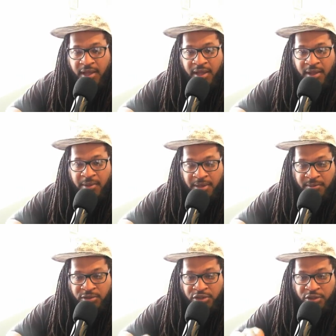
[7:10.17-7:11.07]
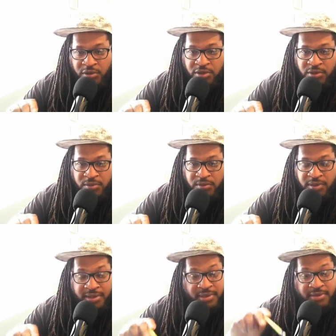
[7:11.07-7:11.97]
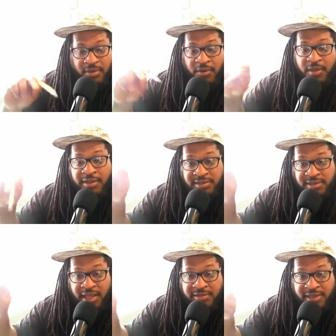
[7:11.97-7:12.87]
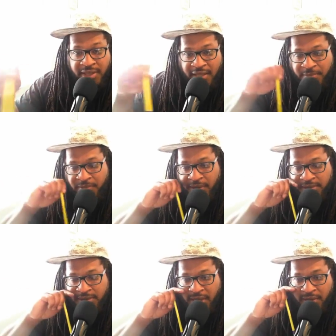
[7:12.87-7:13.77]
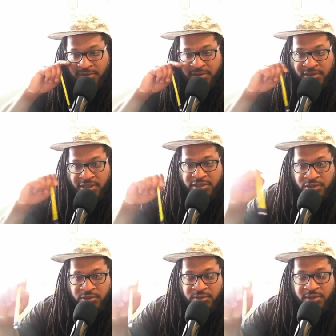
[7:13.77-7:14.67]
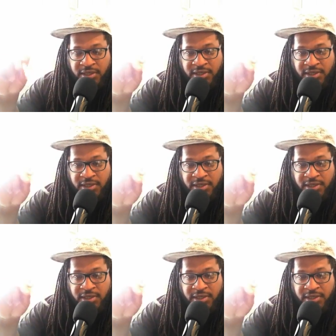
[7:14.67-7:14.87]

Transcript: And I'm going to show you as the class progresses how to get to